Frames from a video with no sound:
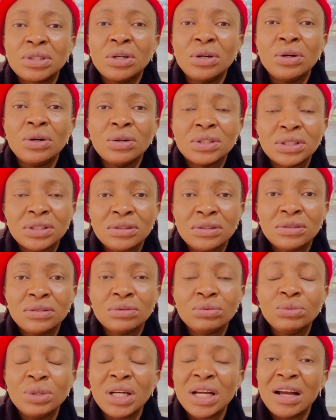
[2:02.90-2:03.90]
God.
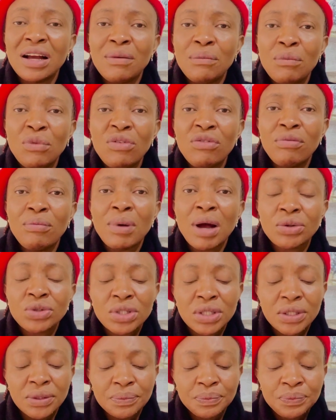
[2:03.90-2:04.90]
We can move
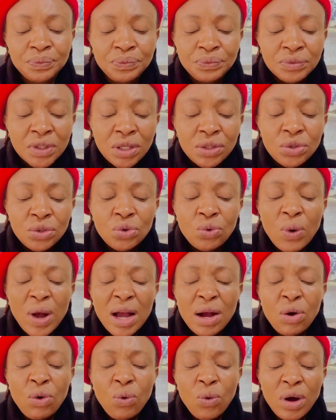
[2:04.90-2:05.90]
mountain. You
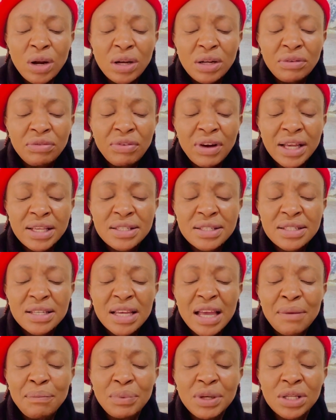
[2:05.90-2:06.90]
are qualified.
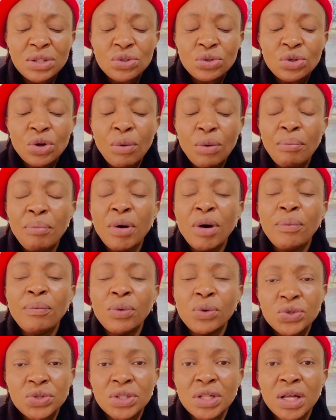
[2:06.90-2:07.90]
Step into your
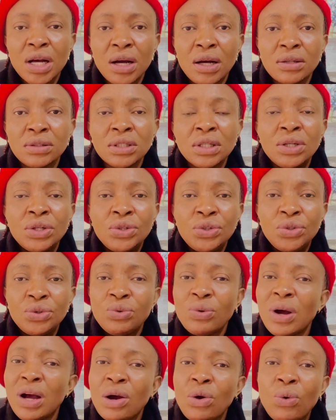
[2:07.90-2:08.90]
purpose now.
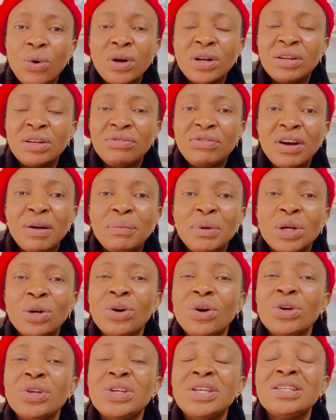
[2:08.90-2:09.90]
You are qualified
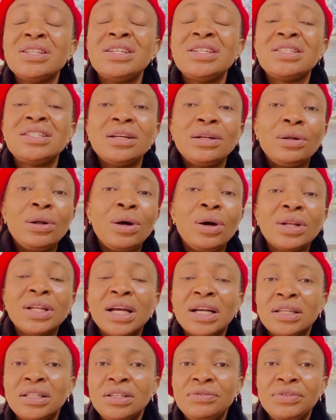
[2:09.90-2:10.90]
because it is the Lord
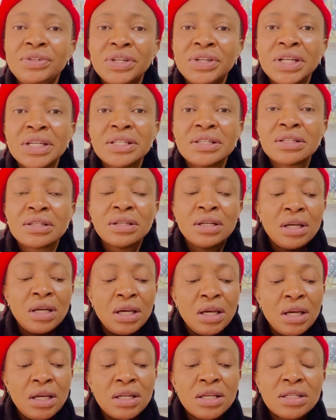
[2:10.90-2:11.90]
that gives grace.
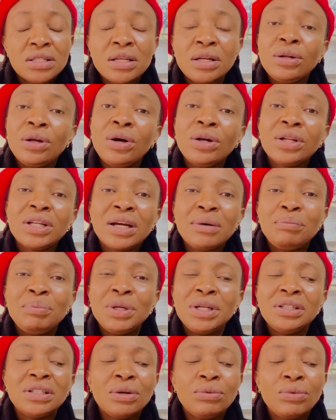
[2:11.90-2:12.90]
It is the Lord that
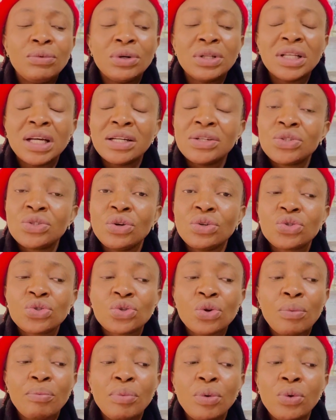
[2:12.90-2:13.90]
picked the one that is not
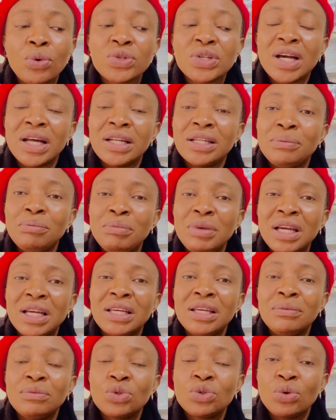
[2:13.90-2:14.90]
supposed and make
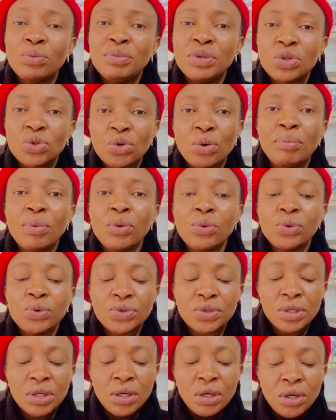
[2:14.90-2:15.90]
him to be
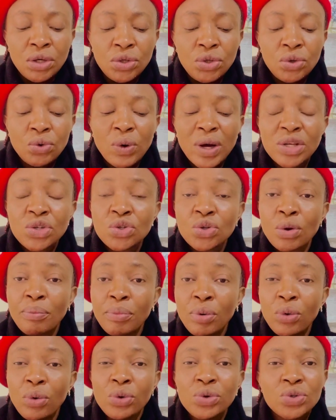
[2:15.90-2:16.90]
supposed. You are
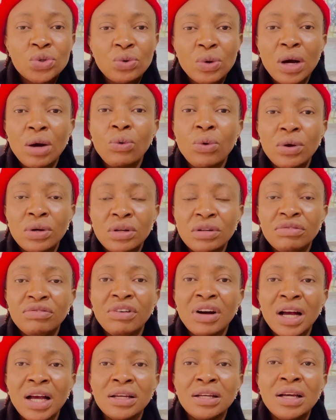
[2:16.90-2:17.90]
supposed. You are
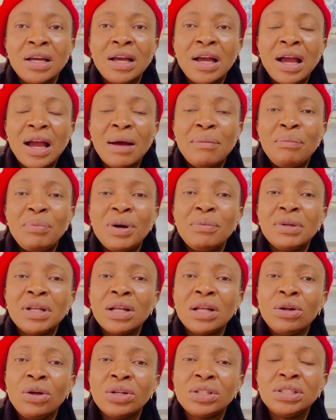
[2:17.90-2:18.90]
qualified. I pray may
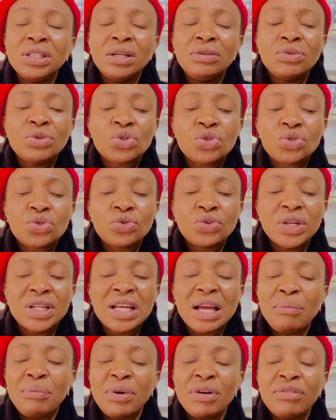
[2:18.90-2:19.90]
the Lord give you strength.
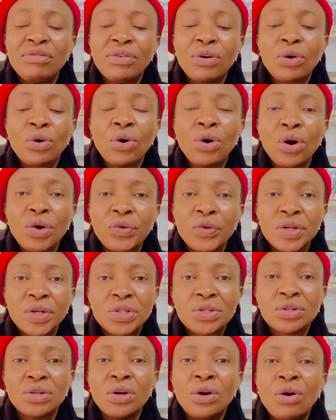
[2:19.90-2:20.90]
I pray for
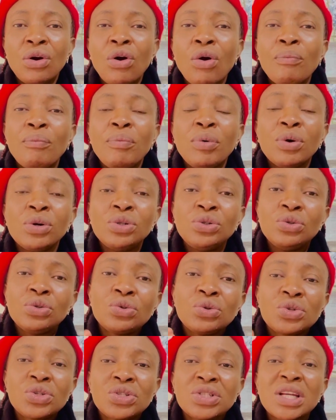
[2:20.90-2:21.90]
courage upon you
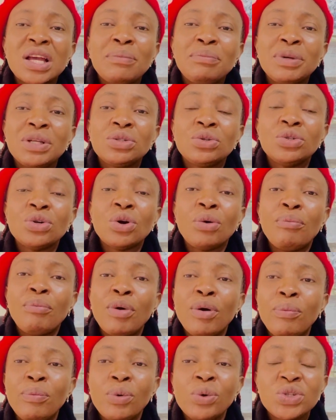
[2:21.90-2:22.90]
to step into your
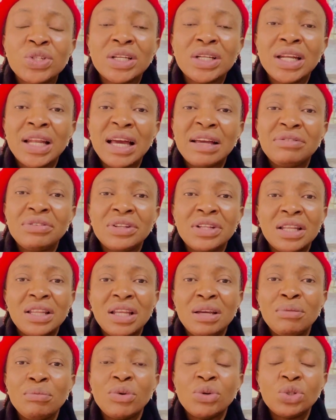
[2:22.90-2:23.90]
purpose in life in the
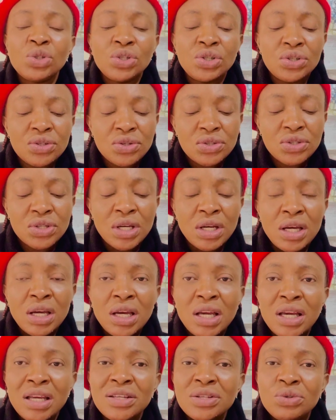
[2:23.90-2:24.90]
name of Jesus.
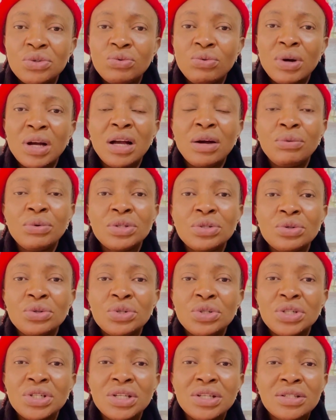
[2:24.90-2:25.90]
It is well with you.
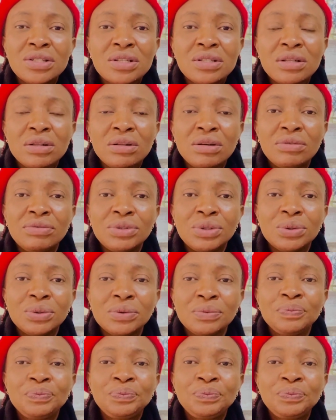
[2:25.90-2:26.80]
Jesus love you.